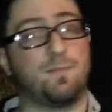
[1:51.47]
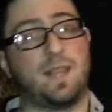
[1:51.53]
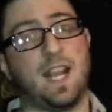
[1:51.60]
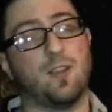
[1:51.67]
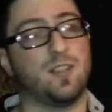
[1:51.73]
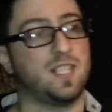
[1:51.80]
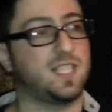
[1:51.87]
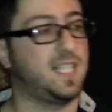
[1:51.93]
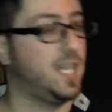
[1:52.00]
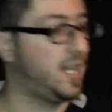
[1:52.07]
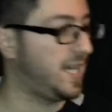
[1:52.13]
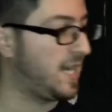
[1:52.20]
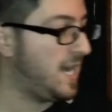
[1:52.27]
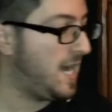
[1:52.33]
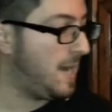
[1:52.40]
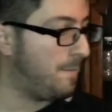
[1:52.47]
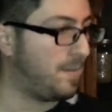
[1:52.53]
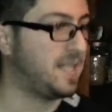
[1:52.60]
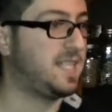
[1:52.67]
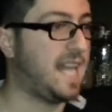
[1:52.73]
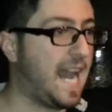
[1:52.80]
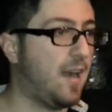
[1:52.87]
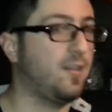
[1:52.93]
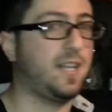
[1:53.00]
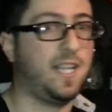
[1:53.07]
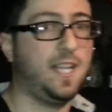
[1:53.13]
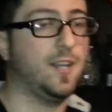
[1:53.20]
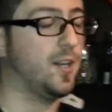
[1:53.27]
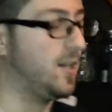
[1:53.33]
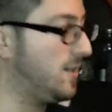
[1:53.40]
up there in the ceiling. But down
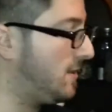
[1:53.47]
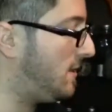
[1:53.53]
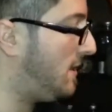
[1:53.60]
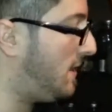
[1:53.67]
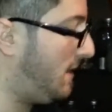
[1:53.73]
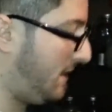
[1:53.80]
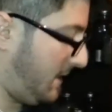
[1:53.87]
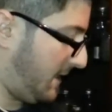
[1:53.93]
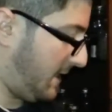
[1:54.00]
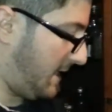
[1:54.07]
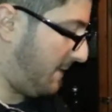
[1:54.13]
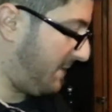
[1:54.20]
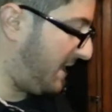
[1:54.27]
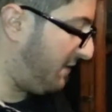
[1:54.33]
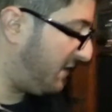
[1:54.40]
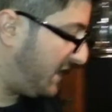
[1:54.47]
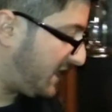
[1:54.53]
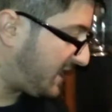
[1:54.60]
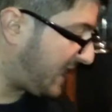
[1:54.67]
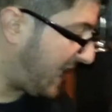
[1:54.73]
here, even this